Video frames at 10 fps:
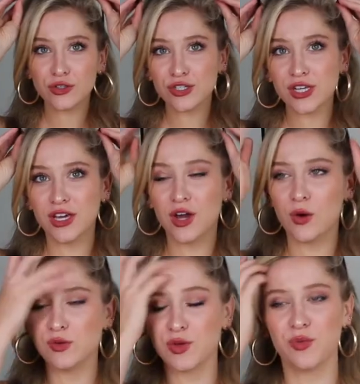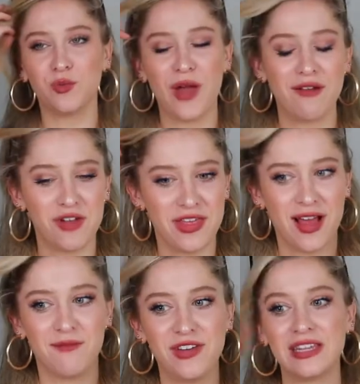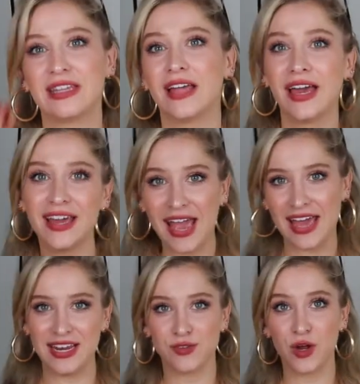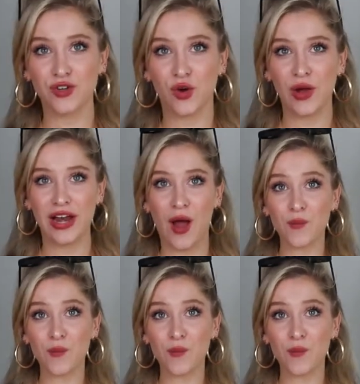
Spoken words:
Just like goes with everything I'm feeling like 80s retro right now.